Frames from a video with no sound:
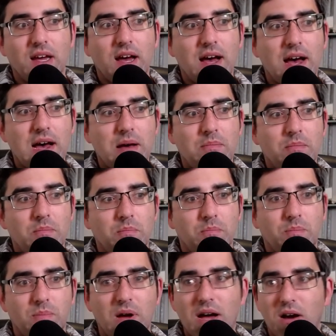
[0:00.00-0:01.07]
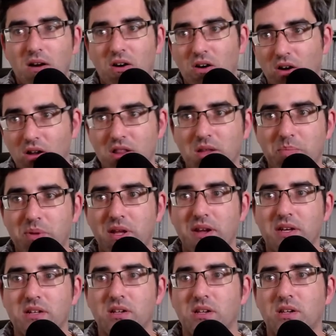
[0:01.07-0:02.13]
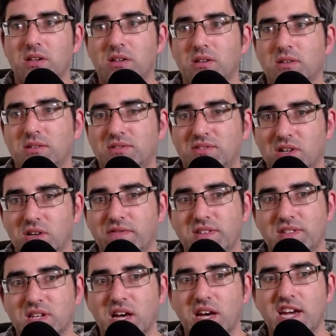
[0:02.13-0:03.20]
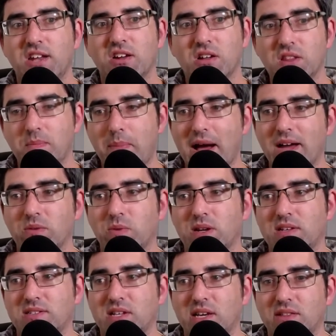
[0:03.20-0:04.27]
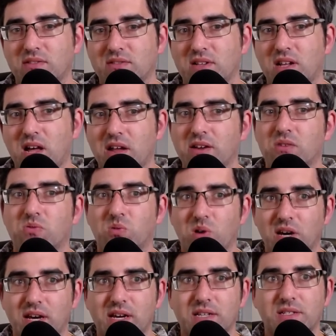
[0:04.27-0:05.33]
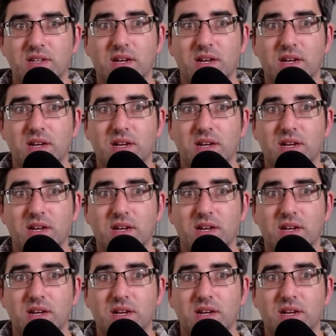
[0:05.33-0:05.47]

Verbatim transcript: Um, all the political stuff aside, all the bad will aside, there's a lot of quiet